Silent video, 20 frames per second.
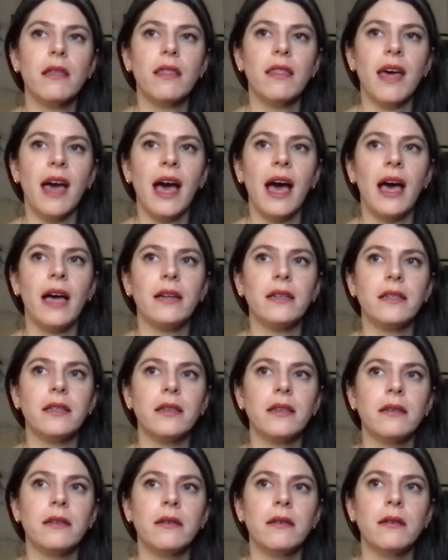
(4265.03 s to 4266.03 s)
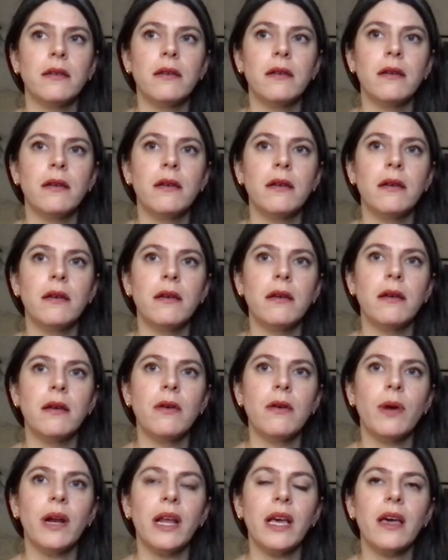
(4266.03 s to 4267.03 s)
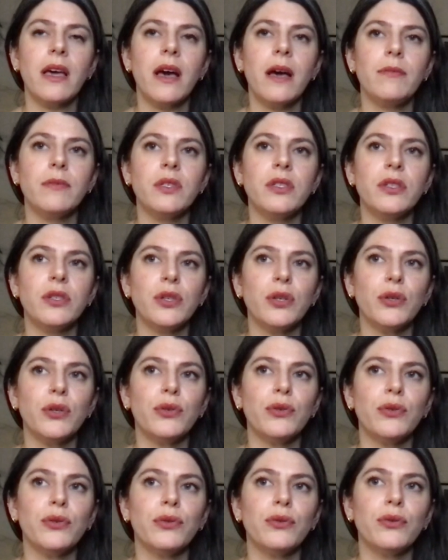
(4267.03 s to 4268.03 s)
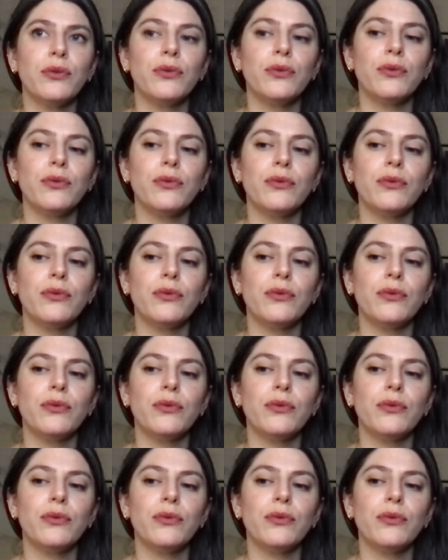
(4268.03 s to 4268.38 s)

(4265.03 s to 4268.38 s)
that when it comes to